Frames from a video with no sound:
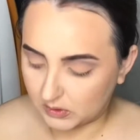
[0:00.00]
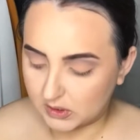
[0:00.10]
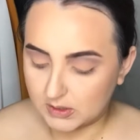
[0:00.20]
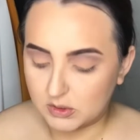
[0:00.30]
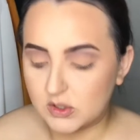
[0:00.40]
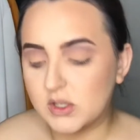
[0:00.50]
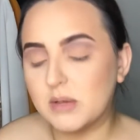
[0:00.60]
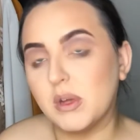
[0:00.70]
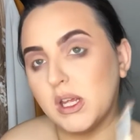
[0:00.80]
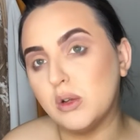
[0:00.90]
So I'm just
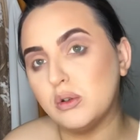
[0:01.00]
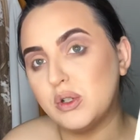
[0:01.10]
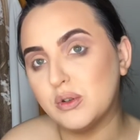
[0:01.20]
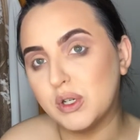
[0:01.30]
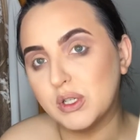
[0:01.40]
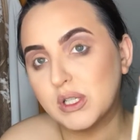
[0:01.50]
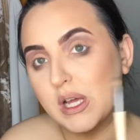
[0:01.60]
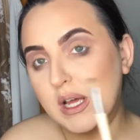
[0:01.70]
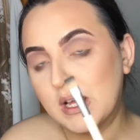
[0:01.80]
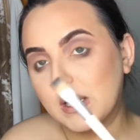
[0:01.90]
using my Eco Tools.
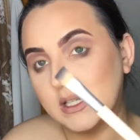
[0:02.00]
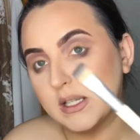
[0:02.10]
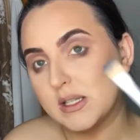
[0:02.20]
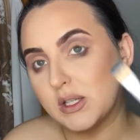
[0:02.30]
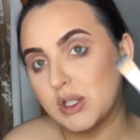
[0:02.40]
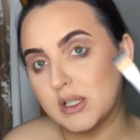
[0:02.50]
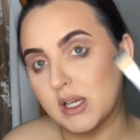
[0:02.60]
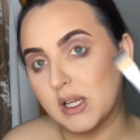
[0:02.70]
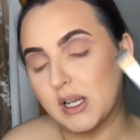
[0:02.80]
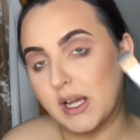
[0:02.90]
This is just
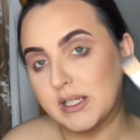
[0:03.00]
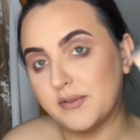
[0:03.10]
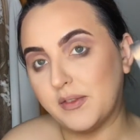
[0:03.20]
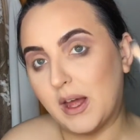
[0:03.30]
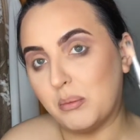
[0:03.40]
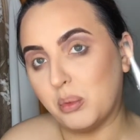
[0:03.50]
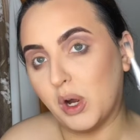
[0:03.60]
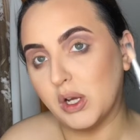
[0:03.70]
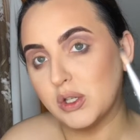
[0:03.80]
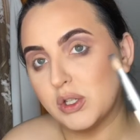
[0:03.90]
like a nice flat
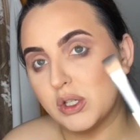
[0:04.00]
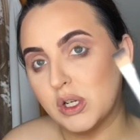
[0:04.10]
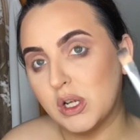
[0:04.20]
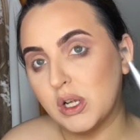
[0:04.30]
brush.